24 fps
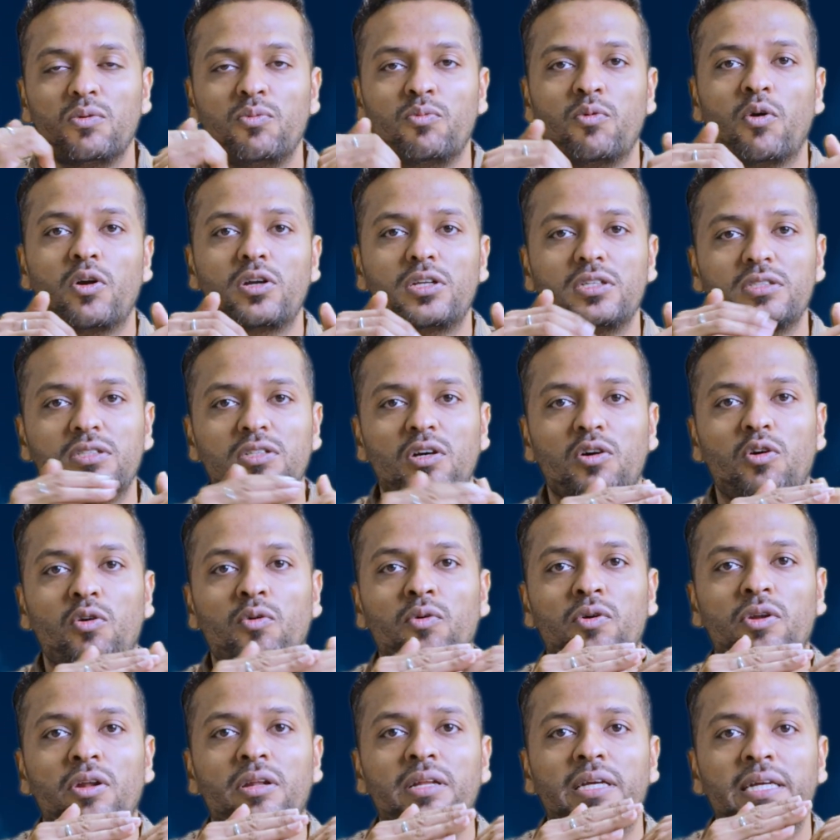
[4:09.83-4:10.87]
what is the
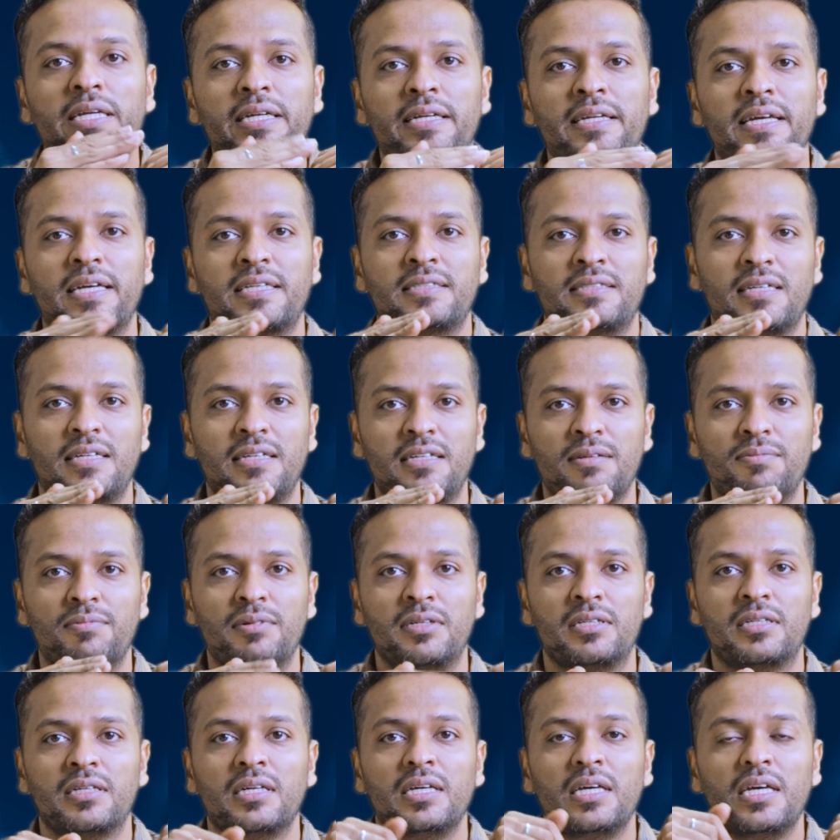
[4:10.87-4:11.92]
overall index
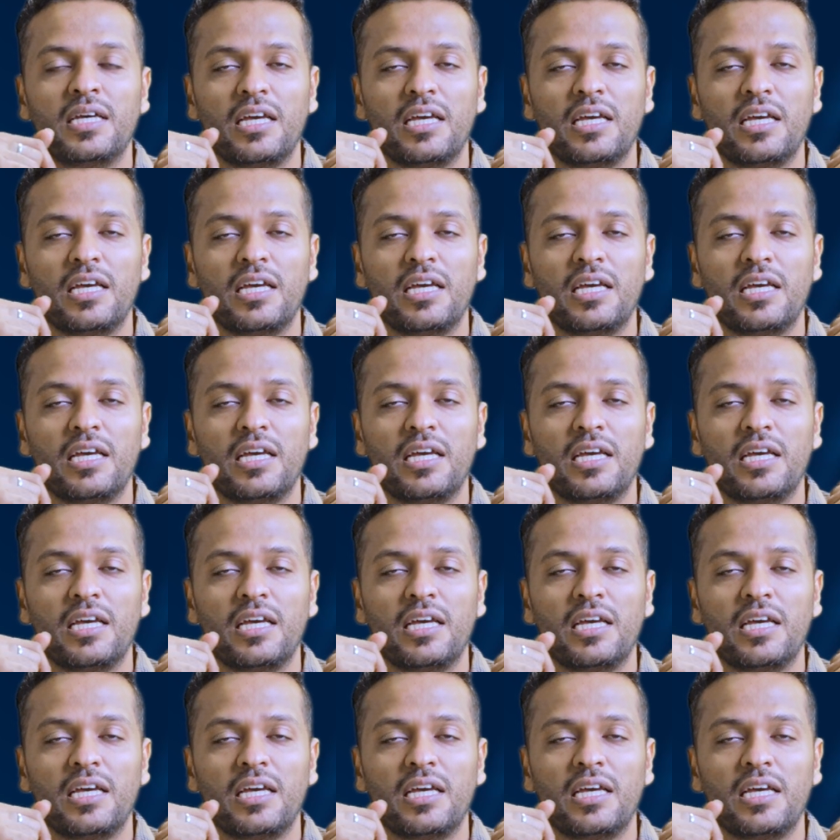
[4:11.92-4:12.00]
sentiment.